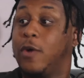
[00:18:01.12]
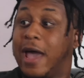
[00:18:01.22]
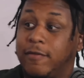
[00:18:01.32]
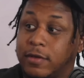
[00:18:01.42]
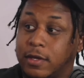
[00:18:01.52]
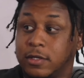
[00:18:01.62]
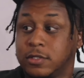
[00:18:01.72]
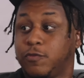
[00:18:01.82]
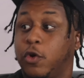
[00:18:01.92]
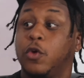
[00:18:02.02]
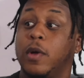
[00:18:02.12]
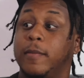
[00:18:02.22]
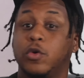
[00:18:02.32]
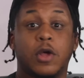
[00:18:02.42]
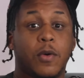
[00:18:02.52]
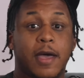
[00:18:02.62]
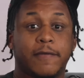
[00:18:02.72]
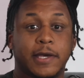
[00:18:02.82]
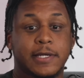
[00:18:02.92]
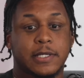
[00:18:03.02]
don't have a, it's for the women who don't have
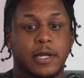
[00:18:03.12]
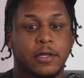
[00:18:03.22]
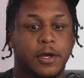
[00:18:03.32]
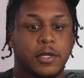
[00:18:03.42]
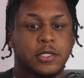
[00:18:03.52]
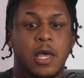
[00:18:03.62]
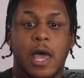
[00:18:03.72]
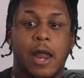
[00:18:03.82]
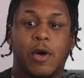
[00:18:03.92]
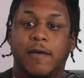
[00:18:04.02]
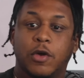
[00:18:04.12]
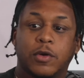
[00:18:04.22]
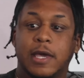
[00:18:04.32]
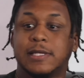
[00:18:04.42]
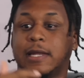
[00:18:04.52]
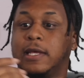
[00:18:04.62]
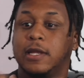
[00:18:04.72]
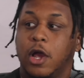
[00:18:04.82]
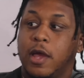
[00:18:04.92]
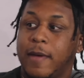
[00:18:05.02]
kids in their thirties. I don't have no kids. I need
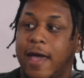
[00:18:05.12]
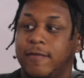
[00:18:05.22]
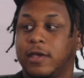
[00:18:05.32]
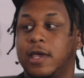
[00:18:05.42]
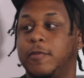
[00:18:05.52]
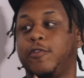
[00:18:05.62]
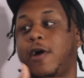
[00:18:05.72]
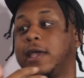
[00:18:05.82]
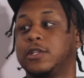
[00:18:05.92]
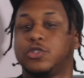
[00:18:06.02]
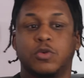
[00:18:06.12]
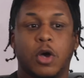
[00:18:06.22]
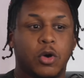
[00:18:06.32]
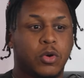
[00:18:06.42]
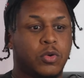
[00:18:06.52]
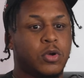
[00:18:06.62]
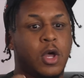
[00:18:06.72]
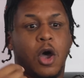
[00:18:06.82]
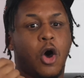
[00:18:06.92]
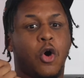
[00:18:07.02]
to hurry up and have a kid before I get too old.
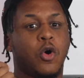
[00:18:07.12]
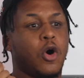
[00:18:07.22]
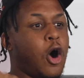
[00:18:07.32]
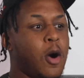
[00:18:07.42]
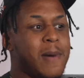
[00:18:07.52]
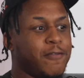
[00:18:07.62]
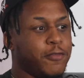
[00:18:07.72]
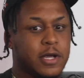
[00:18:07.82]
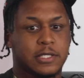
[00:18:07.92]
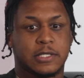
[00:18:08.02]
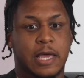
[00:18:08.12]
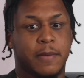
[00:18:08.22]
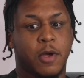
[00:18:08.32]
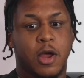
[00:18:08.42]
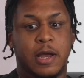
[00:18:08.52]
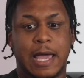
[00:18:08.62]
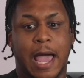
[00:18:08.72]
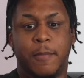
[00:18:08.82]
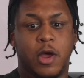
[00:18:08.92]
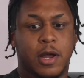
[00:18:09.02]
Right. Oh, all my friends is getting married. They
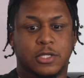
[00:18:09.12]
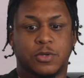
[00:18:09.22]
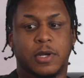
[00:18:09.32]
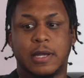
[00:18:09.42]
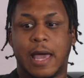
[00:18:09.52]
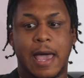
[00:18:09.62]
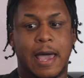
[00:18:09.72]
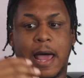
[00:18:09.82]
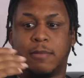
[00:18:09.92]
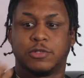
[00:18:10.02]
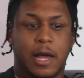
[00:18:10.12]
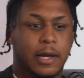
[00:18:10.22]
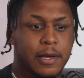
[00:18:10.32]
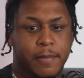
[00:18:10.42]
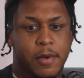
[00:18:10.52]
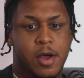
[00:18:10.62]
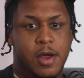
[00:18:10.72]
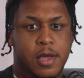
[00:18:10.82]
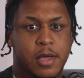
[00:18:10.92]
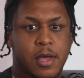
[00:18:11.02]
got married at 29. I'm trying to get
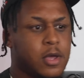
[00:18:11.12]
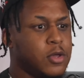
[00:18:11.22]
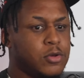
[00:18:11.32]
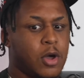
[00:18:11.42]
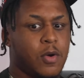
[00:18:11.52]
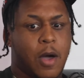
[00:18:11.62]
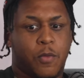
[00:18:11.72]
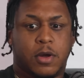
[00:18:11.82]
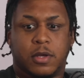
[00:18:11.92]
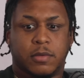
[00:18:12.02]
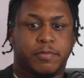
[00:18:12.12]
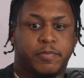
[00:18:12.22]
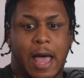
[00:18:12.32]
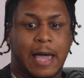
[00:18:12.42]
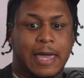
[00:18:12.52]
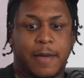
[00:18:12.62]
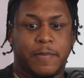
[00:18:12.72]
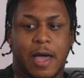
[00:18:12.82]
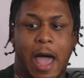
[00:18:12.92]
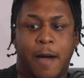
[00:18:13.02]
married. You know, I want to. I can't
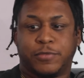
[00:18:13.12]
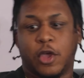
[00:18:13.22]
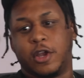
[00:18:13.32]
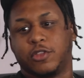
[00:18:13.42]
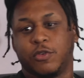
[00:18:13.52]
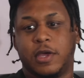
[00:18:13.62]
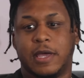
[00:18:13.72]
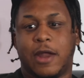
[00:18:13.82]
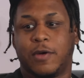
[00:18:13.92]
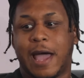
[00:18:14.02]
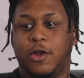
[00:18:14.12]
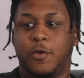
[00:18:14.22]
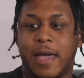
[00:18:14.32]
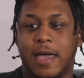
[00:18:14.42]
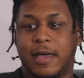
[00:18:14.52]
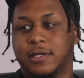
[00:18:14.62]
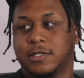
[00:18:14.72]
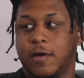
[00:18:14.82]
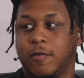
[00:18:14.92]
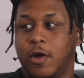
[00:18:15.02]
be. I'm 33. I don't got no man. There's
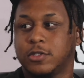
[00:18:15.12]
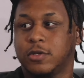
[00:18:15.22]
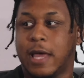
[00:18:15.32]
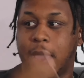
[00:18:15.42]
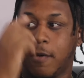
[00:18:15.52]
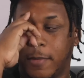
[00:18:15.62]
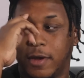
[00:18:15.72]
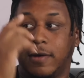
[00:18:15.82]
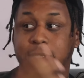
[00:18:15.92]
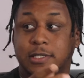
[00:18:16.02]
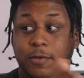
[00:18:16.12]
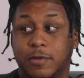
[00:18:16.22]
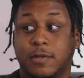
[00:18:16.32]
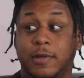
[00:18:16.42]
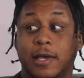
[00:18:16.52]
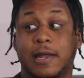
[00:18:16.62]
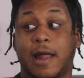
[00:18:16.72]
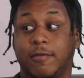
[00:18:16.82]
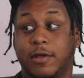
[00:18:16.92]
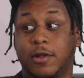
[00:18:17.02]
something wrong. So now I'm in a relationship with some nigga that
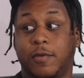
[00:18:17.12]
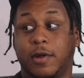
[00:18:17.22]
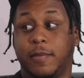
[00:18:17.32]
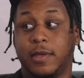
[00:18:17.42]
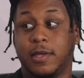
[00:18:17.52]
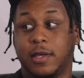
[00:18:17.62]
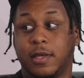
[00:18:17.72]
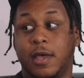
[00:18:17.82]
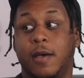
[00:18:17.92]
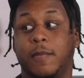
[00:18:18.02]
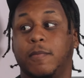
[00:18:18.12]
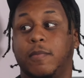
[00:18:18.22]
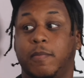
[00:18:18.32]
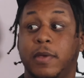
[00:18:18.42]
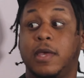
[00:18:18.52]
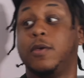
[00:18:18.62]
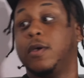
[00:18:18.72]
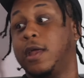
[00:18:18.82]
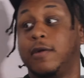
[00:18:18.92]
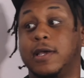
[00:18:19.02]
I really don't want to be in. Be
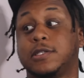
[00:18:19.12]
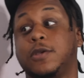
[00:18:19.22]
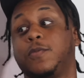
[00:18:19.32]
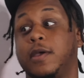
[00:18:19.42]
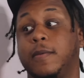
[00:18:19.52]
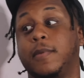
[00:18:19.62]
in a relationship with